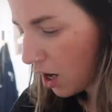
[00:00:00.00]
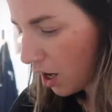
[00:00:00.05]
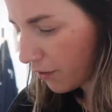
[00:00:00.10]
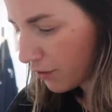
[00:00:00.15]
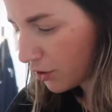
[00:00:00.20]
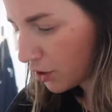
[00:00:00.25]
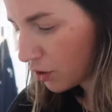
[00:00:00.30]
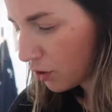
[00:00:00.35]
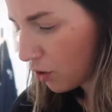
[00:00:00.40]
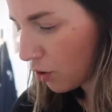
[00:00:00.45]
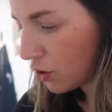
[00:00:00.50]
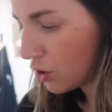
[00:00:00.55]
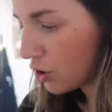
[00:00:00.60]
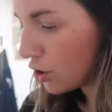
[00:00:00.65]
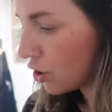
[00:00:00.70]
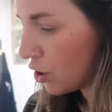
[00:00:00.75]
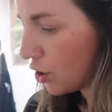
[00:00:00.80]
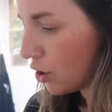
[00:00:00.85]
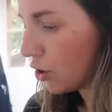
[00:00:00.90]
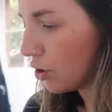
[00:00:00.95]
I've just
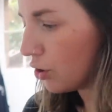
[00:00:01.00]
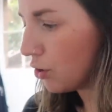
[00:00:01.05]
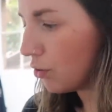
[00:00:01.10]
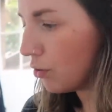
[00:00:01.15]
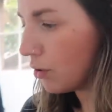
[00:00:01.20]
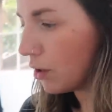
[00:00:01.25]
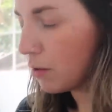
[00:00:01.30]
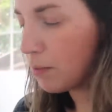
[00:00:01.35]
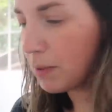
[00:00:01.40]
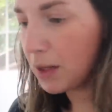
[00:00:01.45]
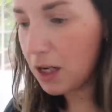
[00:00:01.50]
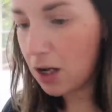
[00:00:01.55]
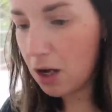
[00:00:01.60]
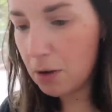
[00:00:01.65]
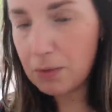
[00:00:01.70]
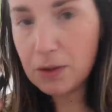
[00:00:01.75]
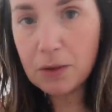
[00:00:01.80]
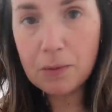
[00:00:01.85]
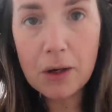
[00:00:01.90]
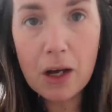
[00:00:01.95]
gone to pick
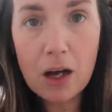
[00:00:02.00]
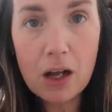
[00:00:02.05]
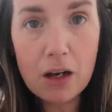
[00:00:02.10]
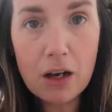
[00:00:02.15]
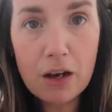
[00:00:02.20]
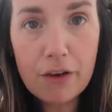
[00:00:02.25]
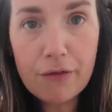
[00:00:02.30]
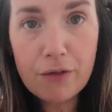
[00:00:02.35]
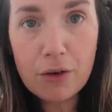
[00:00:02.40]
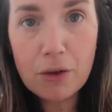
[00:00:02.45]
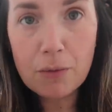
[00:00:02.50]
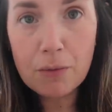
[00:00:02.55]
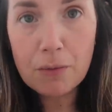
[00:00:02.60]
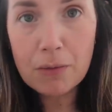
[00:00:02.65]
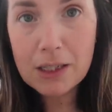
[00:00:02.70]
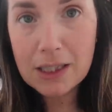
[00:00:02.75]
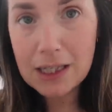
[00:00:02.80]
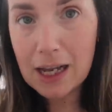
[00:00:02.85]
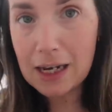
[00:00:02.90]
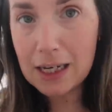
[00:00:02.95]
up some colour
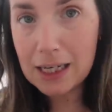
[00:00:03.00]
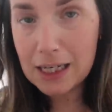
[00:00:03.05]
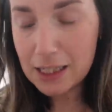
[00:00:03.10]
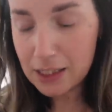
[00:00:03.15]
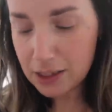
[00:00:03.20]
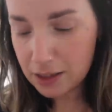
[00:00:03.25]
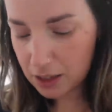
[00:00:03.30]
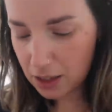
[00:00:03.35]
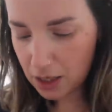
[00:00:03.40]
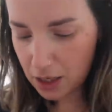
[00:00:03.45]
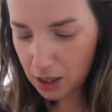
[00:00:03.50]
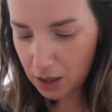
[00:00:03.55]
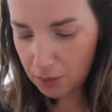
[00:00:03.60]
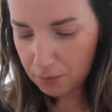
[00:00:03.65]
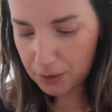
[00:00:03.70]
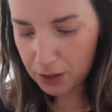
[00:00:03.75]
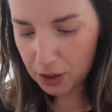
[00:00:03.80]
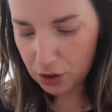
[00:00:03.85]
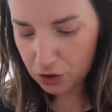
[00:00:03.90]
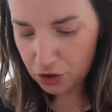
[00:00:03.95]
from Sally's
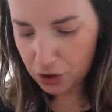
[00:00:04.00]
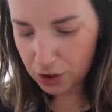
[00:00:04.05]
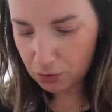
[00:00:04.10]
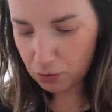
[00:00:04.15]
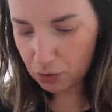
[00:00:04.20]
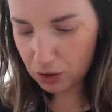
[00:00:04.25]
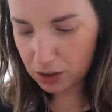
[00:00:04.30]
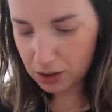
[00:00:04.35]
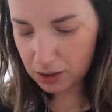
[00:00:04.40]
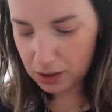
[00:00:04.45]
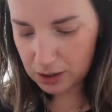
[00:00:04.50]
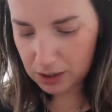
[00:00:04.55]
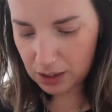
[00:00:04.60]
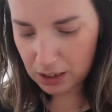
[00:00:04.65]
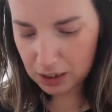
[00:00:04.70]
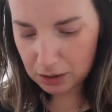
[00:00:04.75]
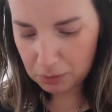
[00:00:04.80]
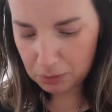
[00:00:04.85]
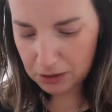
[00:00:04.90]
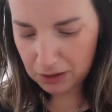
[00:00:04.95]
because she wants
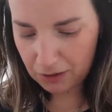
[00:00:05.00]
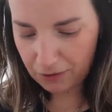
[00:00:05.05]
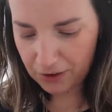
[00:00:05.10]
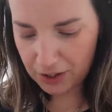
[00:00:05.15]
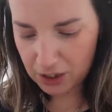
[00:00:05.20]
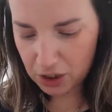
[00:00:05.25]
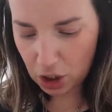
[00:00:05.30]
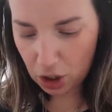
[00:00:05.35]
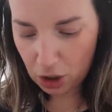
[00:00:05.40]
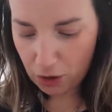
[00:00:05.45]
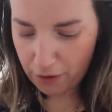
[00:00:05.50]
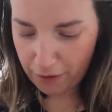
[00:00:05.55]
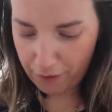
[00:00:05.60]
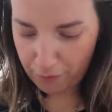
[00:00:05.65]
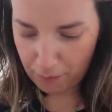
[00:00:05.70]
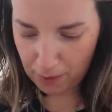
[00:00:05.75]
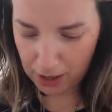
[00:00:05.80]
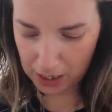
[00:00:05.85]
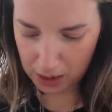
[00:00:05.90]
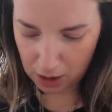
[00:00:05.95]
a specific tone
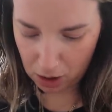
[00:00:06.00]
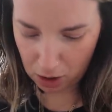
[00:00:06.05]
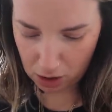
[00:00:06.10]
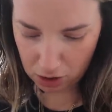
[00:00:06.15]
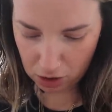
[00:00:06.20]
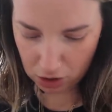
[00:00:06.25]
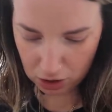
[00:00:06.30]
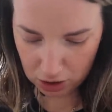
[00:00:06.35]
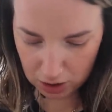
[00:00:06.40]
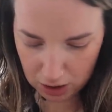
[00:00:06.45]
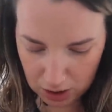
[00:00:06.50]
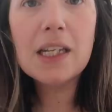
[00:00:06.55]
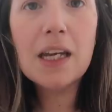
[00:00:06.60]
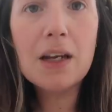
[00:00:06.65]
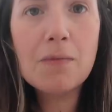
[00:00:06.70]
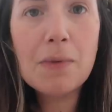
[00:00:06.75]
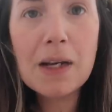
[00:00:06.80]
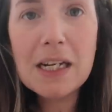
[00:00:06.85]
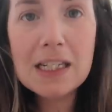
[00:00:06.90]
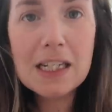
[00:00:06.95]
of balayage.
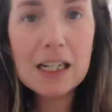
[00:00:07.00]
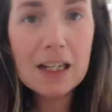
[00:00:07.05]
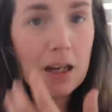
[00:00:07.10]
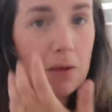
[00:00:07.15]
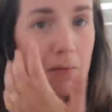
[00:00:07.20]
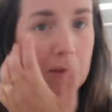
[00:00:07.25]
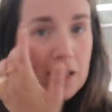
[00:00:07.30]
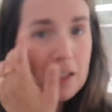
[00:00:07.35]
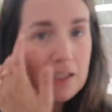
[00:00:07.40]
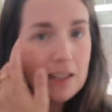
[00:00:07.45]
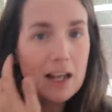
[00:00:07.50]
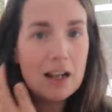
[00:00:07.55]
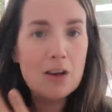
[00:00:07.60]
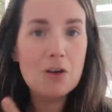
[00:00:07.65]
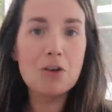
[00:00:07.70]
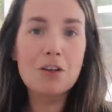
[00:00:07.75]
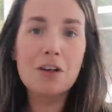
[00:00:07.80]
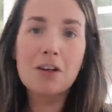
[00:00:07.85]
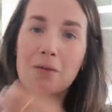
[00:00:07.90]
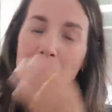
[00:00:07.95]
So basically, I'm in the
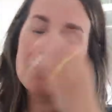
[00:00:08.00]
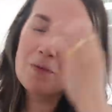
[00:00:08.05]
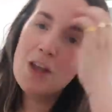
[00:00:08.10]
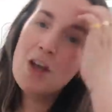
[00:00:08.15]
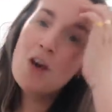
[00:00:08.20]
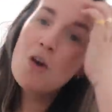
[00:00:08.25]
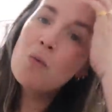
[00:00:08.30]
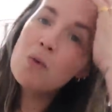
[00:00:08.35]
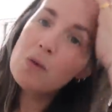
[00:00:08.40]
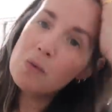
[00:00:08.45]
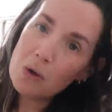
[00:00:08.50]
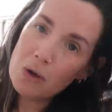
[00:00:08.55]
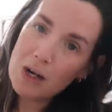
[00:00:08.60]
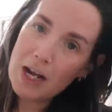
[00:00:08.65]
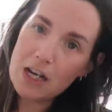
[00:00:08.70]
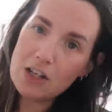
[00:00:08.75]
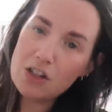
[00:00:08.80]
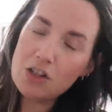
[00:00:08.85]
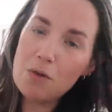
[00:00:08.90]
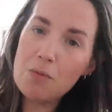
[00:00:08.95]
salon. We will
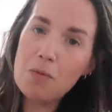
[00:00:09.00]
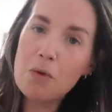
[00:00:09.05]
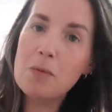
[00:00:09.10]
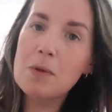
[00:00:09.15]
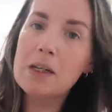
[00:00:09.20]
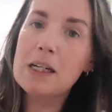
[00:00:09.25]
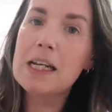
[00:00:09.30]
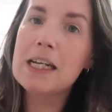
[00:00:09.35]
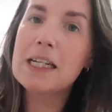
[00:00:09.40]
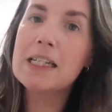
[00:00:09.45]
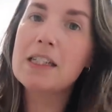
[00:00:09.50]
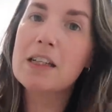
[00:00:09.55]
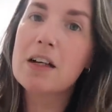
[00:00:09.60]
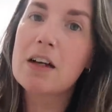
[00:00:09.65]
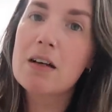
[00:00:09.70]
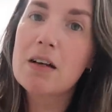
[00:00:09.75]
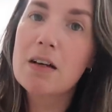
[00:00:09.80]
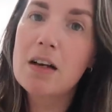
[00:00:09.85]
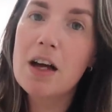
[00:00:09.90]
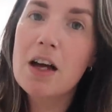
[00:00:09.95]
catch up properly
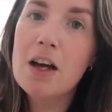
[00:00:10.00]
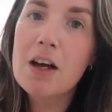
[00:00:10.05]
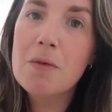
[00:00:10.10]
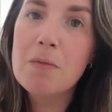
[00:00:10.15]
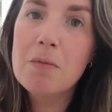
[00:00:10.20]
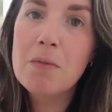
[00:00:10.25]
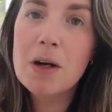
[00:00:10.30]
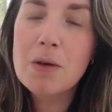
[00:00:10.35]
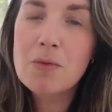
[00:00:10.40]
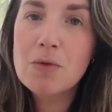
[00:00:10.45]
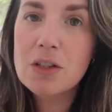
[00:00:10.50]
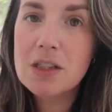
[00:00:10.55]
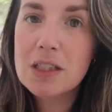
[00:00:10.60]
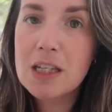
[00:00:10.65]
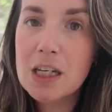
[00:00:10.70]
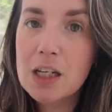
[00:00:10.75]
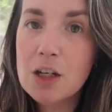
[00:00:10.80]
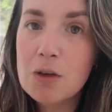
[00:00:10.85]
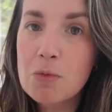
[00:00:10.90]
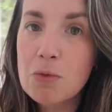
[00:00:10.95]
later, but I'm just
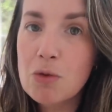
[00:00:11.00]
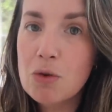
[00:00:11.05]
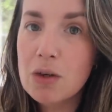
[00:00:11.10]
saying good